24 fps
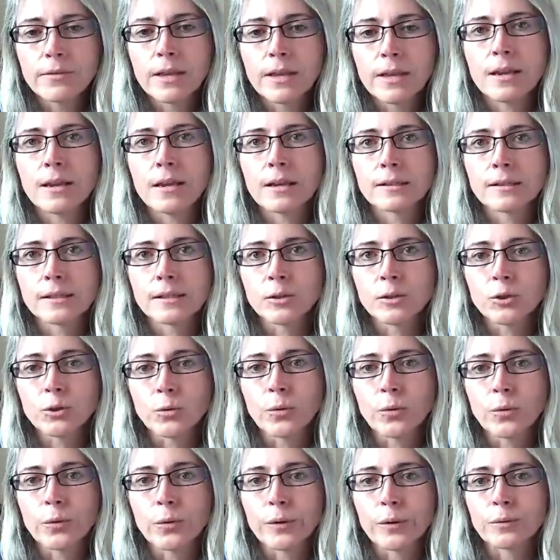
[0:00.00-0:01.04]
the essential
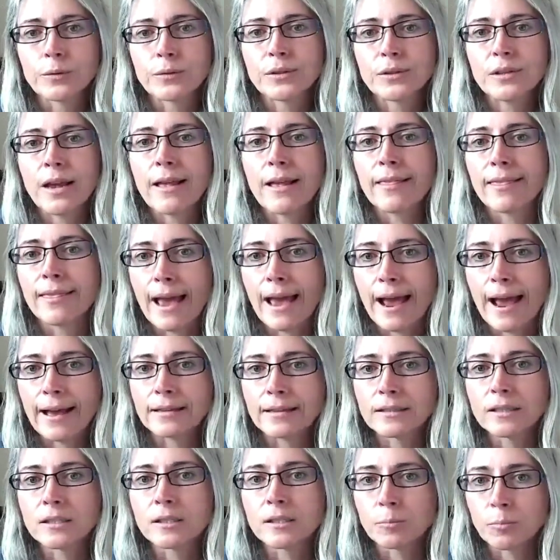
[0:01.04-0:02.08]
oils
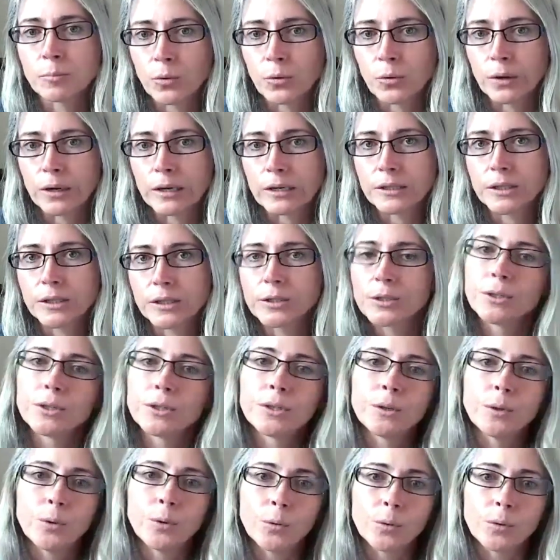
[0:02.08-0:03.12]
that support
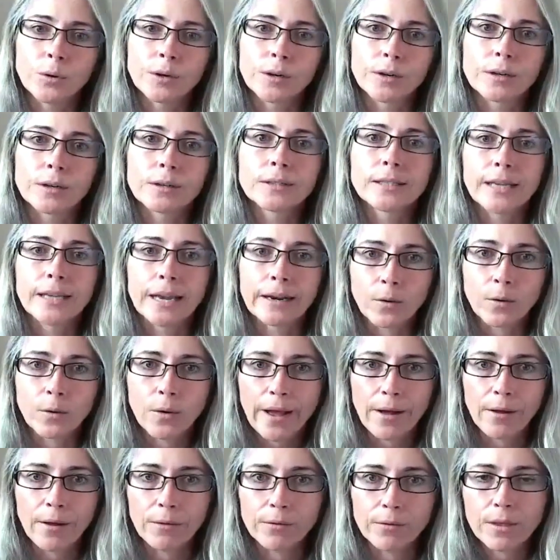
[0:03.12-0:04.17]
your cycle
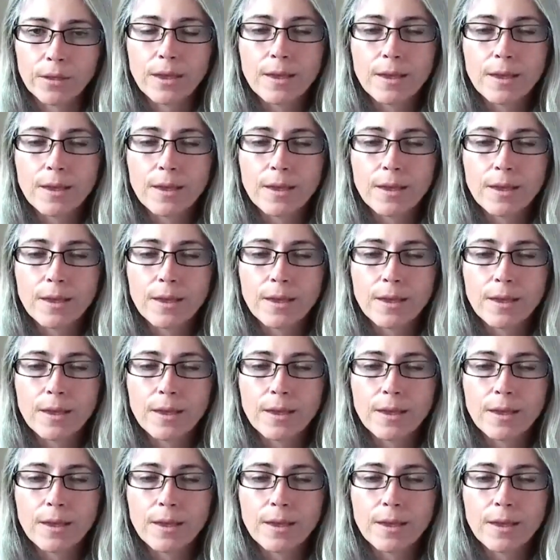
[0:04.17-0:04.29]
health.